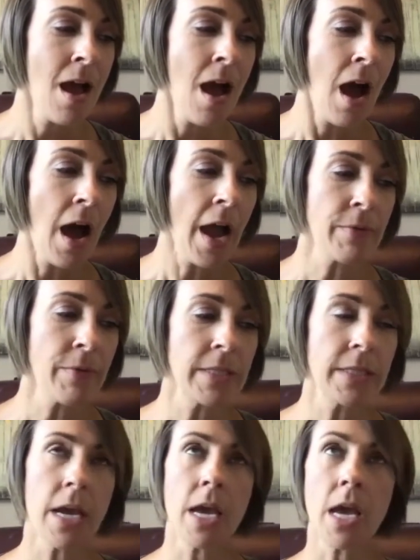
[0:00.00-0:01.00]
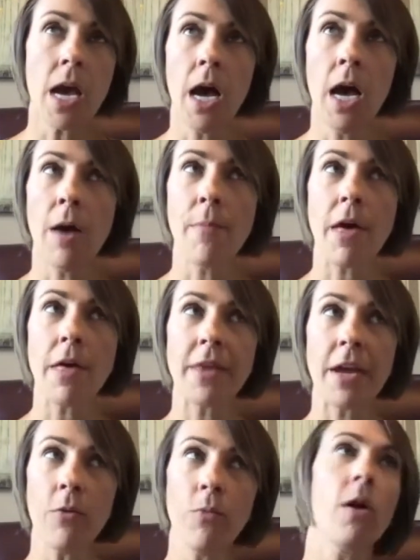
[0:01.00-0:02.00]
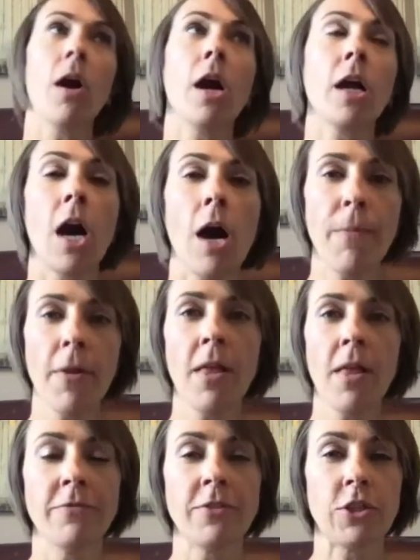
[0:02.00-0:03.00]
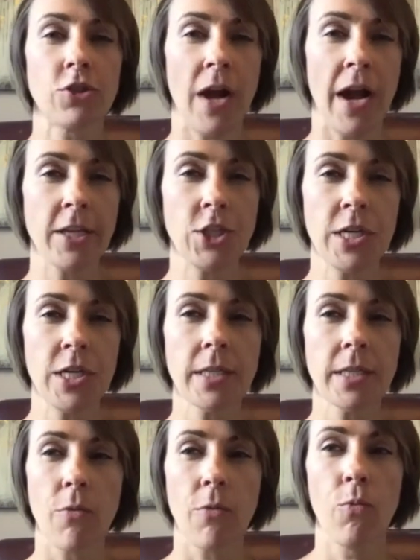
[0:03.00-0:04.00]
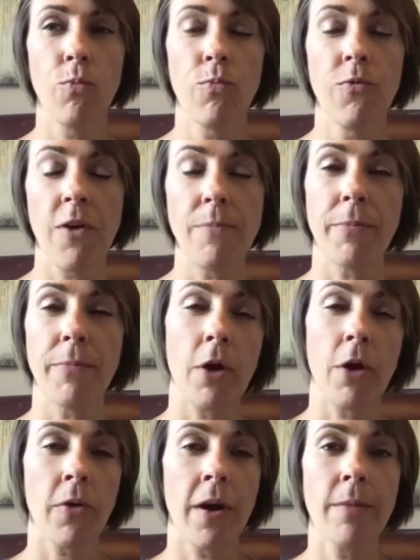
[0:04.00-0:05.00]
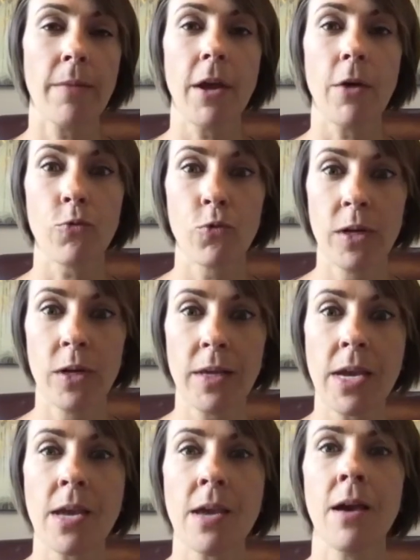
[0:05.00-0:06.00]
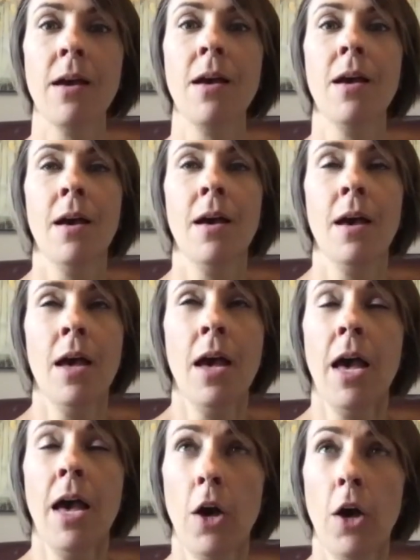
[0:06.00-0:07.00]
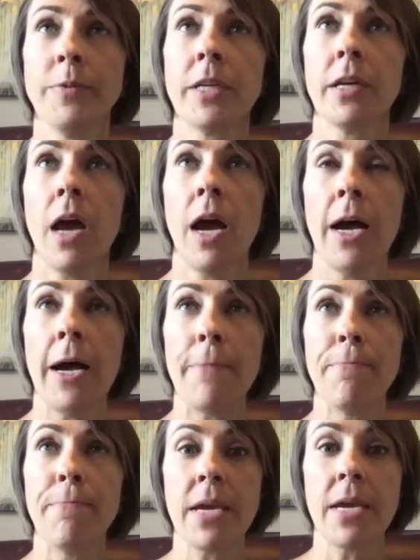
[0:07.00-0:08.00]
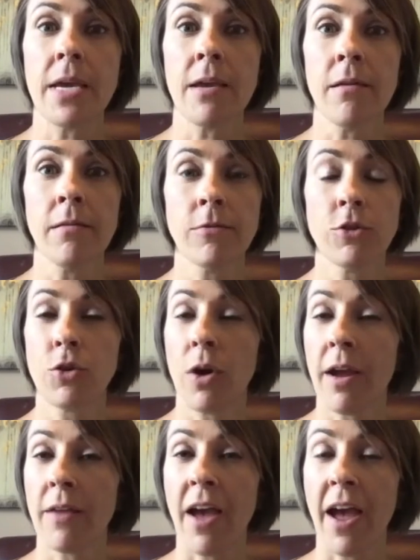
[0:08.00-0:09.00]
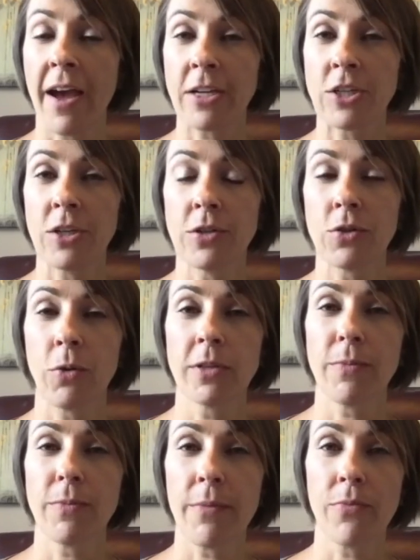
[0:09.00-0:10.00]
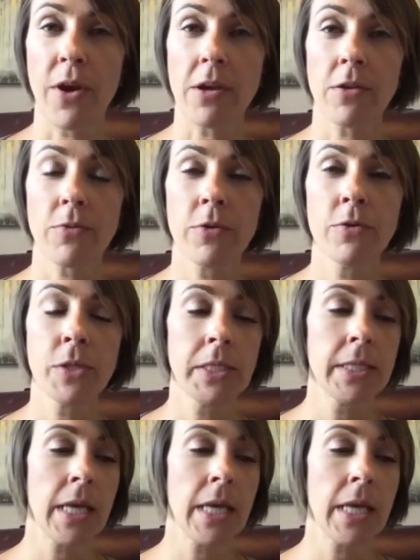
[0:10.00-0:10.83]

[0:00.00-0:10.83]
I would say there were a couple of strategies that from the program that really helped me drive action towards my breakthroughs.